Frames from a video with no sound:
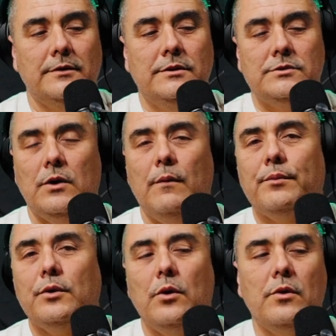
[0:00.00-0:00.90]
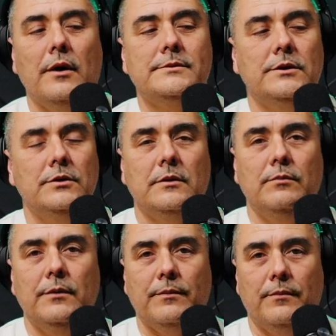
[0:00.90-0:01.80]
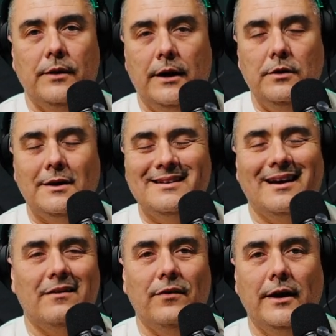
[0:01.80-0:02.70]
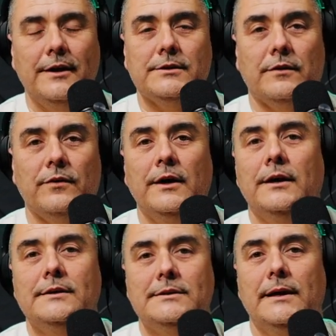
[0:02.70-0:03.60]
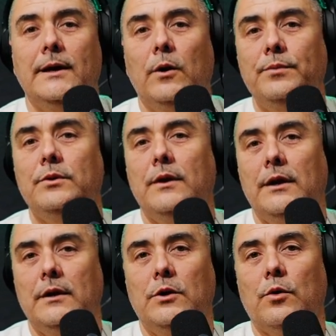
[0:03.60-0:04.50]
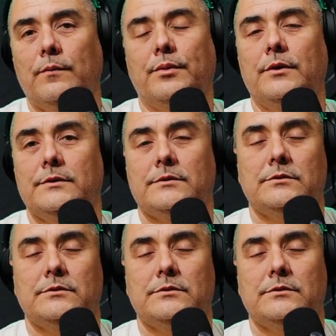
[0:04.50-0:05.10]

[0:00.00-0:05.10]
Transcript: these are all programs that you can take advantage of to help you in your purchase.